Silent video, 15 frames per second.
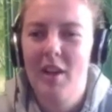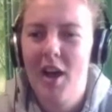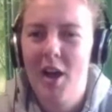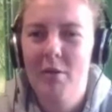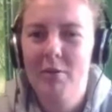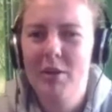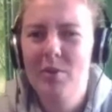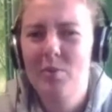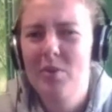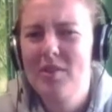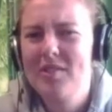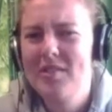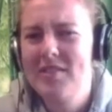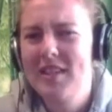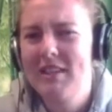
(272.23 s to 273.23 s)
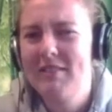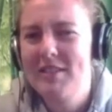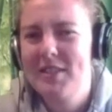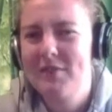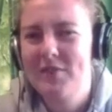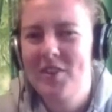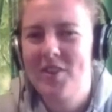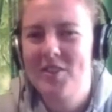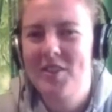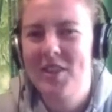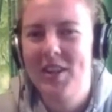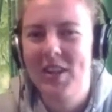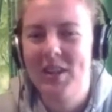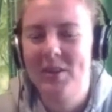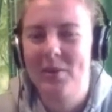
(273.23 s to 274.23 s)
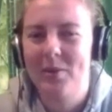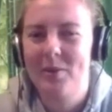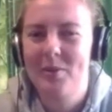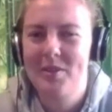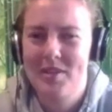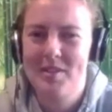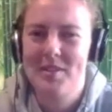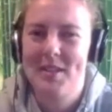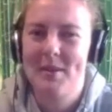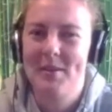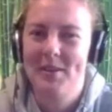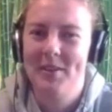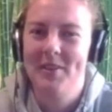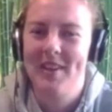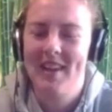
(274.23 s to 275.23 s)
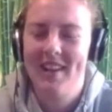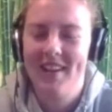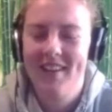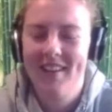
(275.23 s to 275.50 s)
only one series of Doctor Who, which is so annoying.